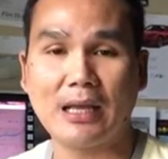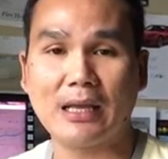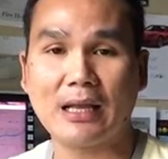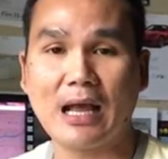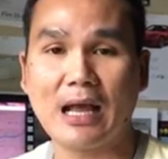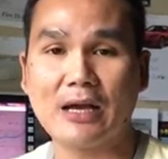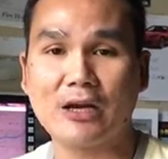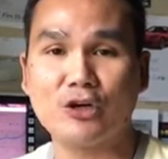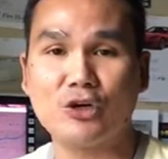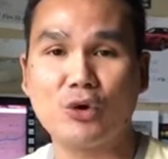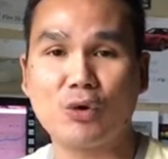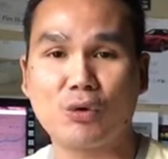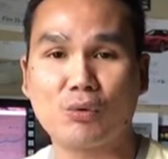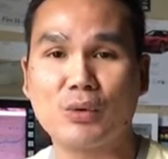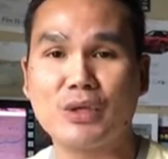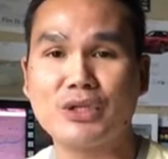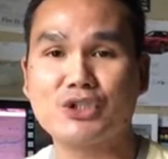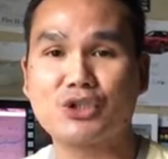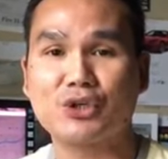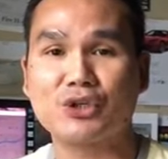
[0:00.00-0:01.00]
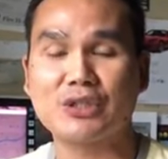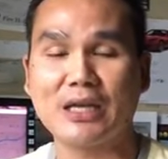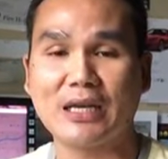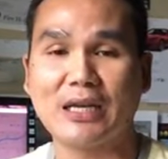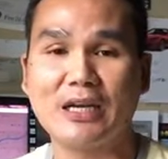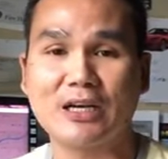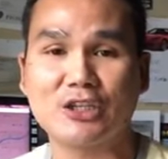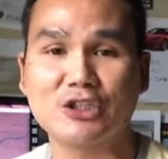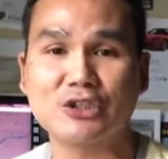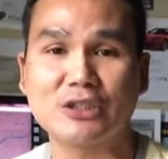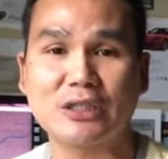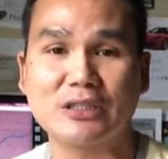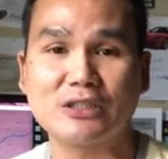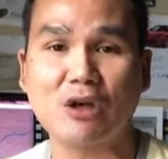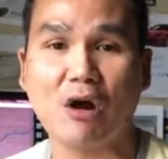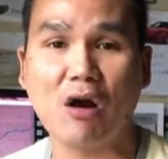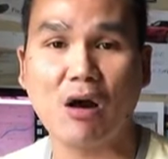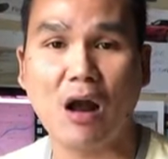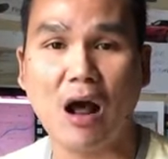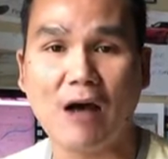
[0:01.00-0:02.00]
kind of do a research. And here's
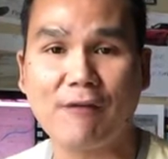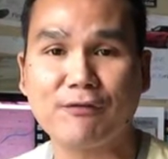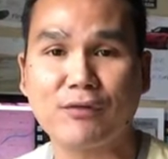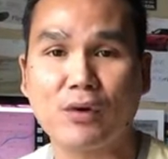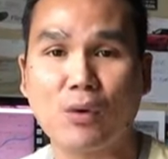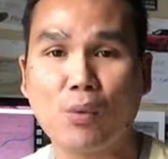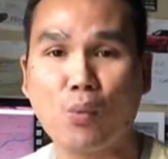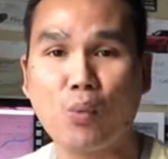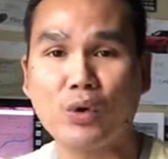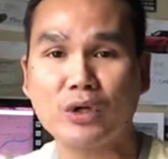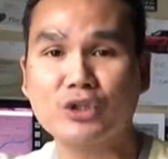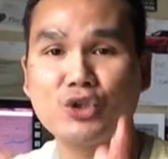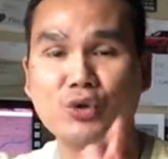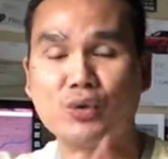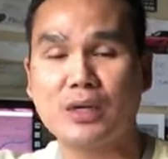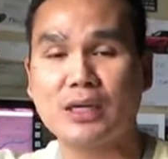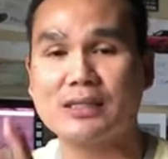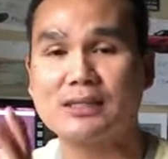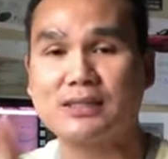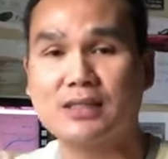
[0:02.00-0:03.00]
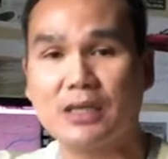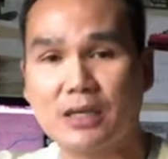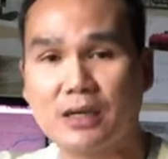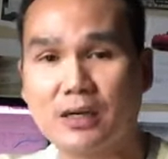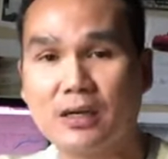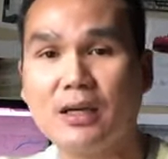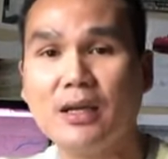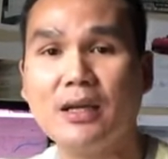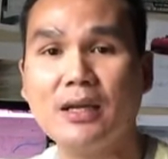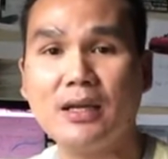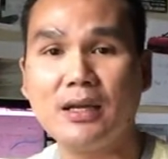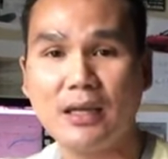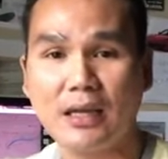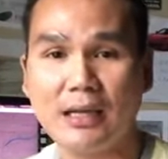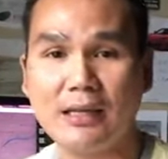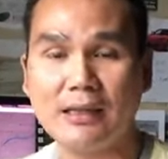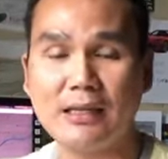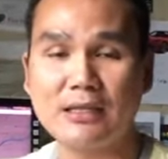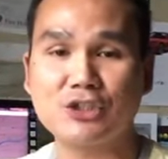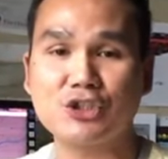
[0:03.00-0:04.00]
our offer. Would you consider?
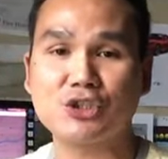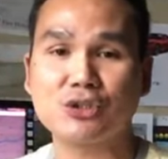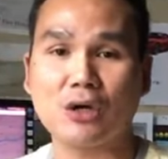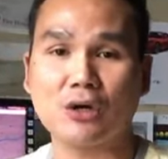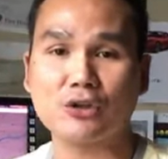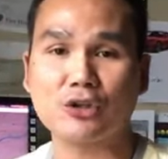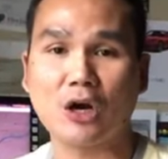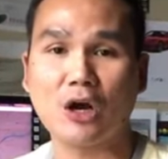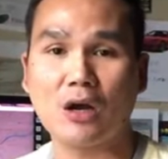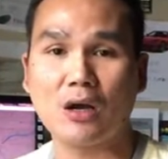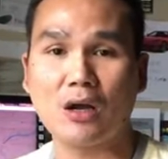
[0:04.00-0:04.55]
And then just start